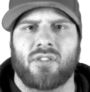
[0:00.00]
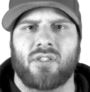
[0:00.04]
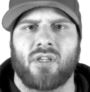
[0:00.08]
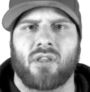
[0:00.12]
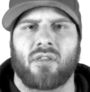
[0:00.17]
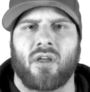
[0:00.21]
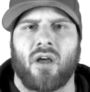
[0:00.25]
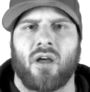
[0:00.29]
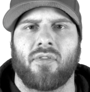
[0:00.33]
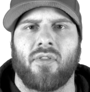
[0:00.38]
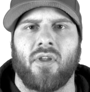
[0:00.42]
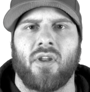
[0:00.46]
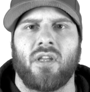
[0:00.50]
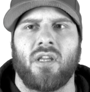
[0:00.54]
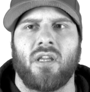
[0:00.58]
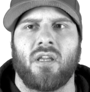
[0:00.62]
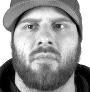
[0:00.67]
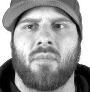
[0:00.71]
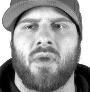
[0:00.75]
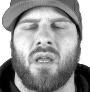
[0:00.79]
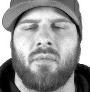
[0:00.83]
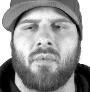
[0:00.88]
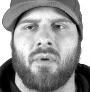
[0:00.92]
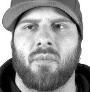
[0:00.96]
she thought that he
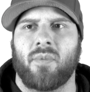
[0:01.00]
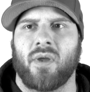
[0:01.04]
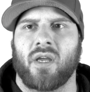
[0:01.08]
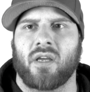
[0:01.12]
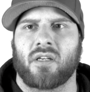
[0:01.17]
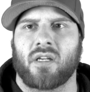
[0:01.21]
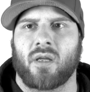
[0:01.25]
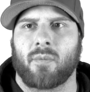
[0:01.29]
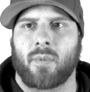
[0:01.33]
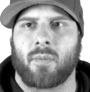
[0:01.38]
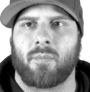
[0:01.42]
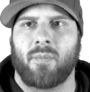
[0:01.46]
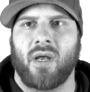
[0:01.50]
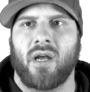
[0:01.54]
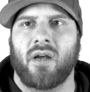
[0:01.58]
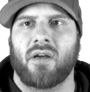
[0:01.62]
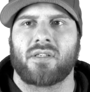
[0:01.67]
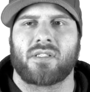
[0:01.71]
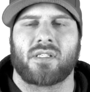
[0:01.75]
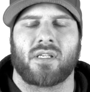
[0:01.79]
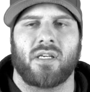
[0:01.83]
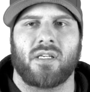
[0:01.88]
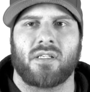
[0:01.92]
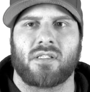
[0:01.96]
had maybe picked up a
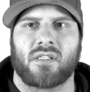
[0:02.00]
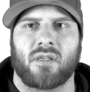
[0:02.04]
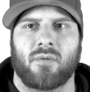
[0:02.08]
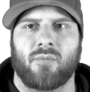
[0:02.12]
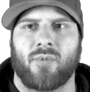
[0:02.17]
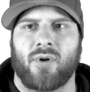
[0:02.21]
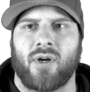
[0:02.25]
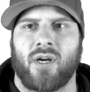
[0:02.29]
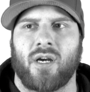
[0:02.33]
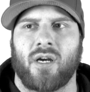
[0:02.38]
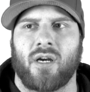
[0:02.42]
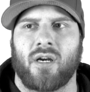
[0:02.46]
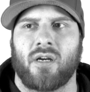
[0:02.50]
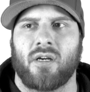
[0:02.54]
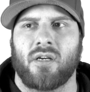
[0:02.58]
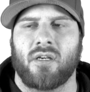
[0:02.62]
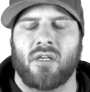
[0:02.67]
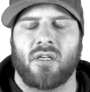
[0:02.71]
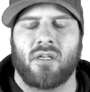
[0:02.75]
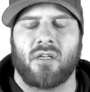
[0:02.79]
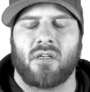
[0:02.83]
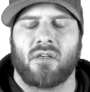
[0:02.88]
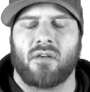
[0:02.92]
parasite somewhere